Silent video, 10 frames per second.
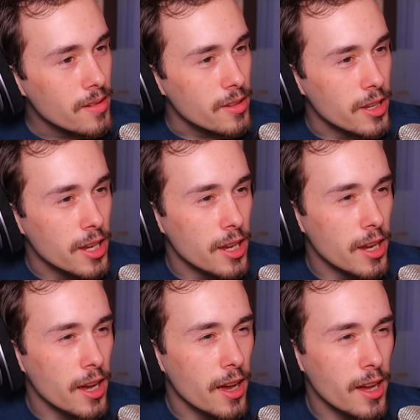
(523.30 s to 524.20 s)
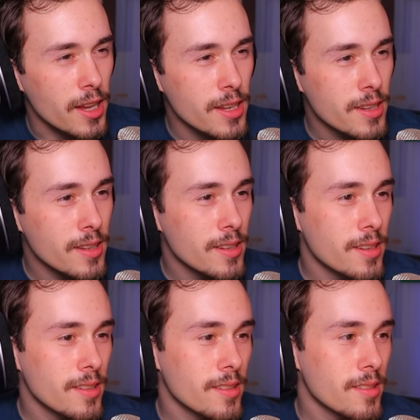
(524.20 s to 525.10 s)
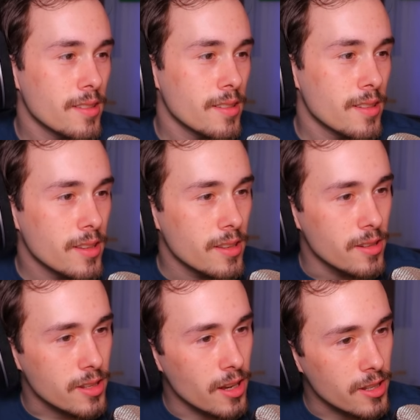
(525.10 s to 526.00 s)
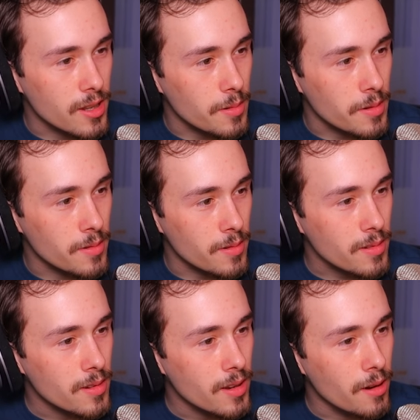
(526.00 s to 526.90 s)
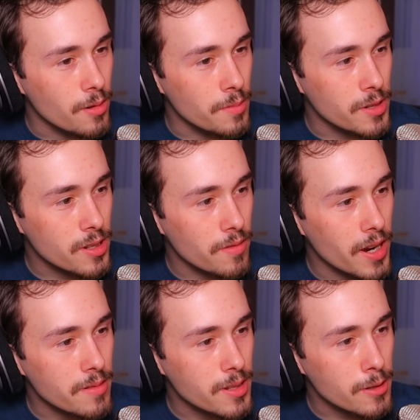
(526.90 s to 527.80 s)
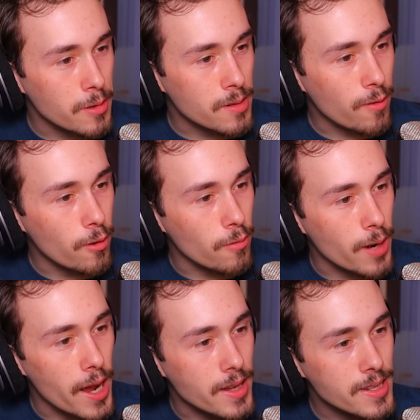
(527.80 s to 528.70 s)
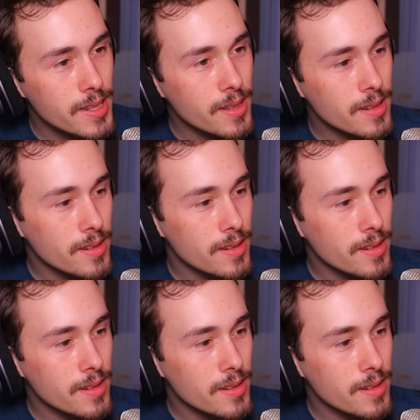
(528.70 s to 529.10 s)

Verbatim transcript: Yeah. You saw something, huh? I wouldn't be surprised if this place full of rats.